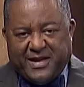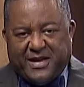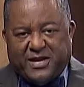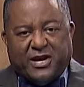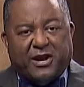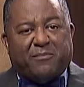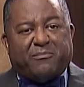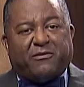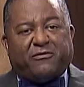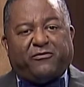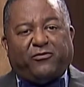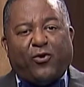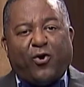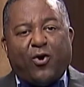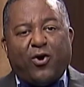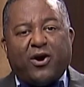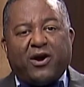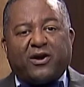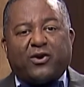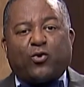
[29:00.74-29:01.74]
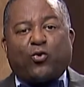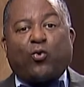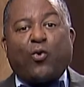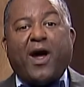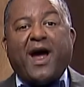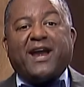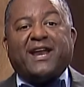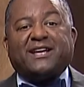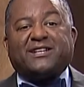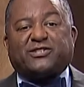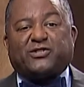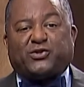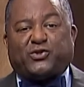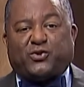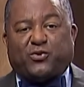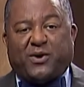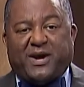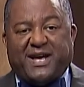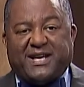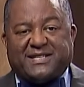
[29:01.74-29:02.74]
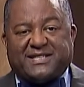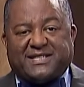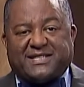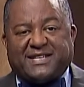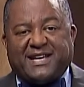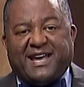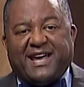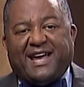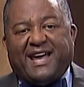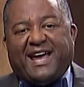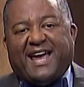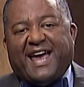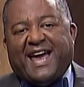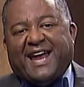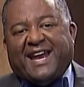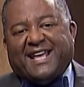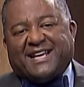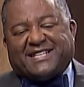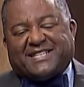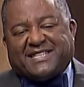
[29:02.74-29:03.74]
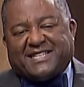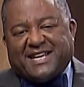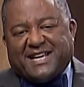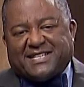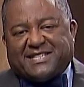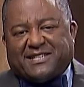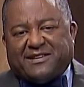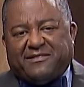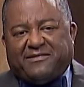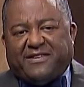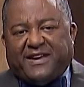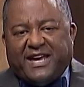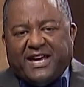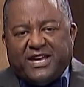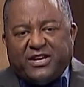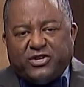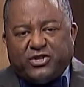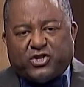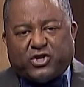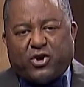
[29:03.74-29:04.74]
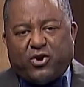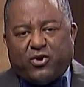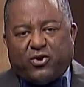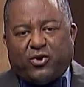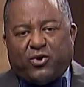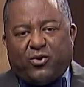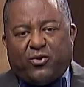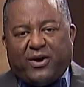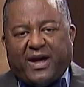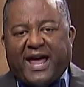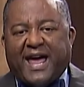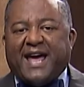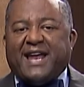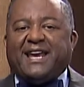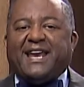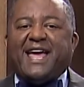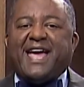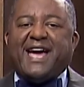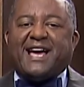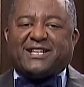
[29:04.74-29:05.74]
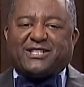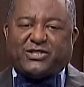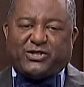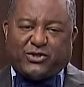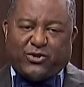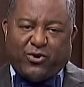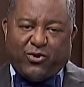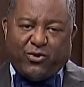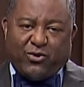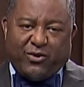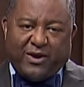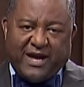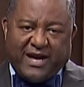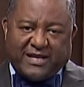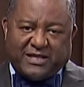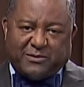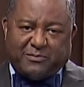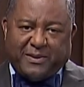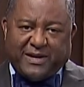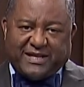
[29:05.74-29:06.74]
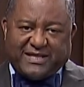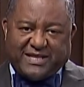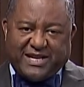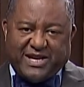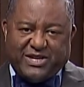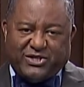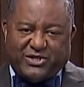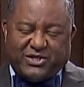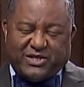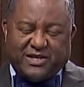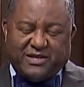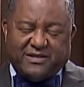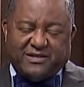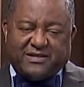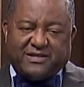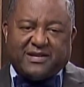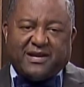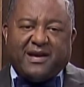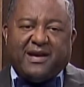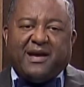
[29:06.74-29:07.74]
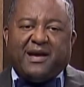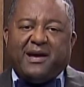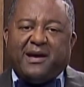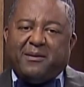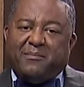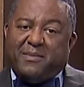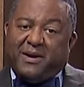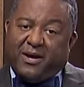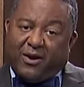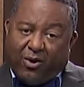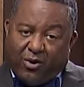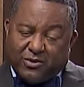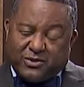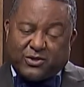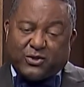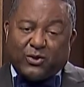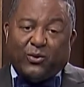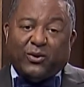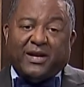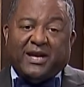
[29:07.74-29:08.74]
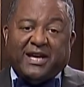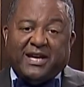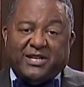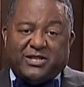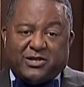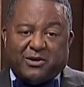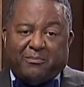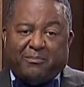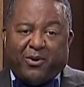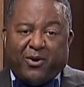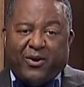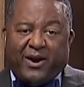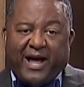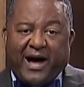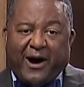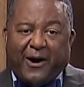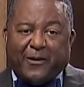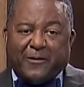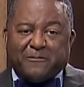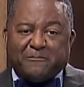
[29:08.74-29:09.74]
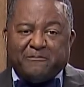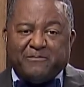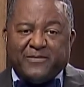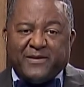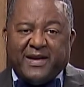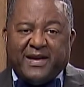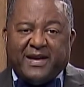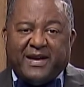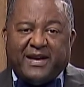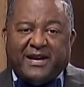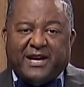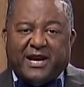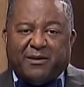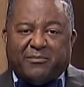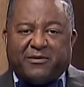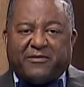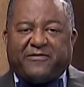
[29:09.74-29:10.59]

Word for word: Number four, chronic stress and excessive internal and external expectations may also lead to burnout. Number